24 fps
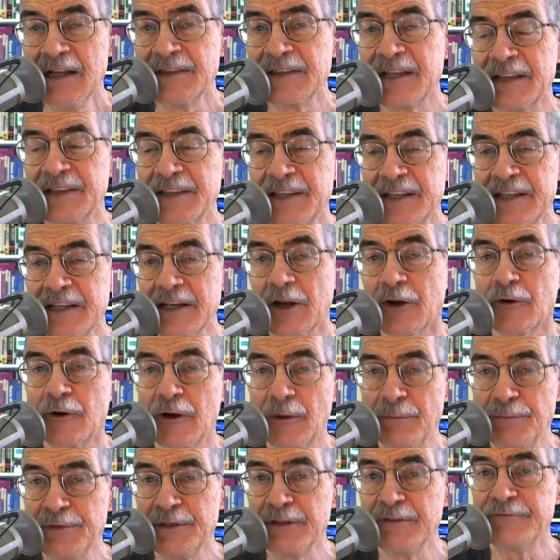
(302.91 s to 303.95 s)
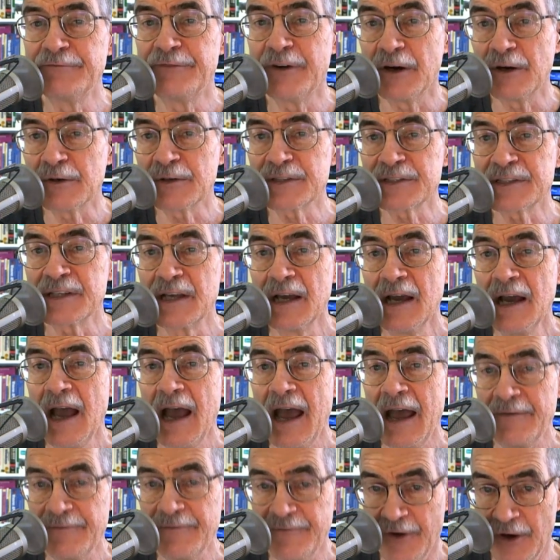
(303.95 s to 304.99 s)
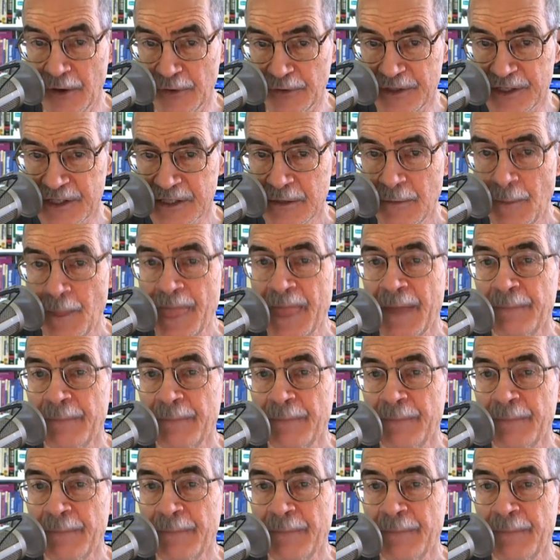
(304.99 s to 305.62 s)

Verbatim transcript: that the encrypted votes